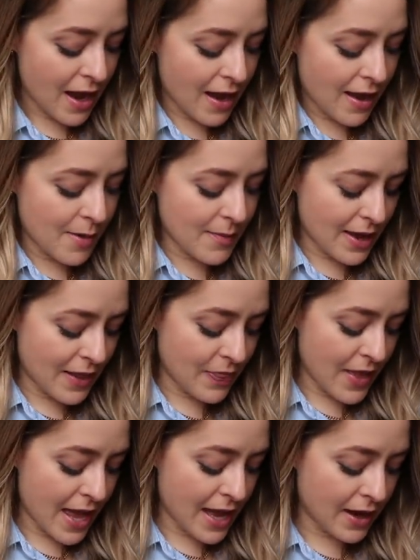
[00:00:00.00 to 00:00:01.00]

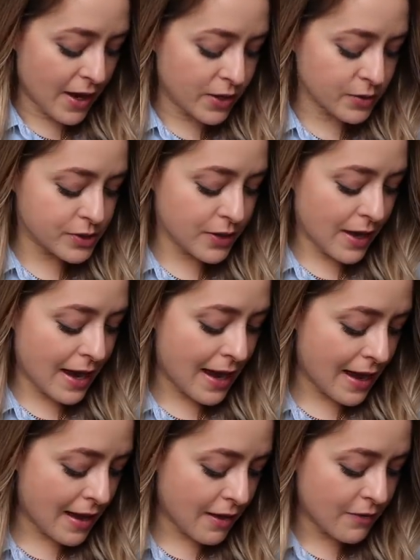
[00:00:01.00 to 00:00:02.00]
And then I also
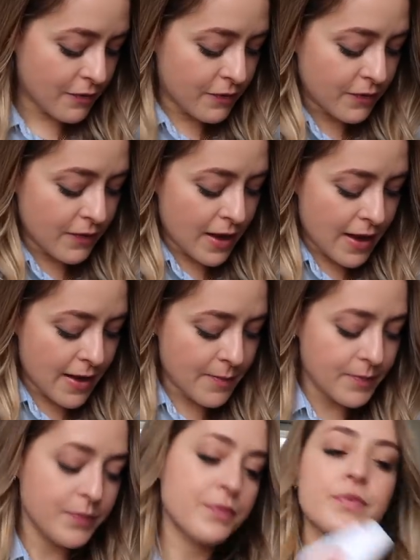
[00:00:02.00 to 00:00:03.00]
have
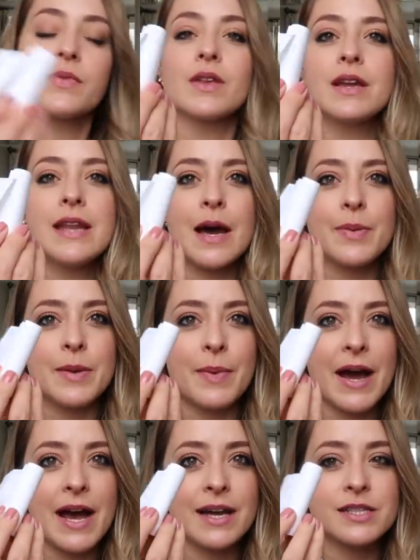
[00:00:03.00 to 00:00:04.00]
nappy
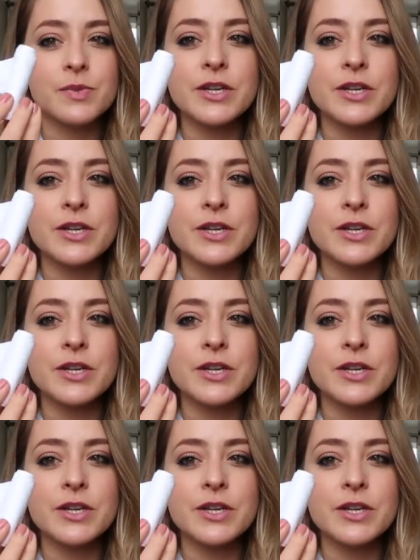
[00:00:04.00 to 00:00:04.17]
bags,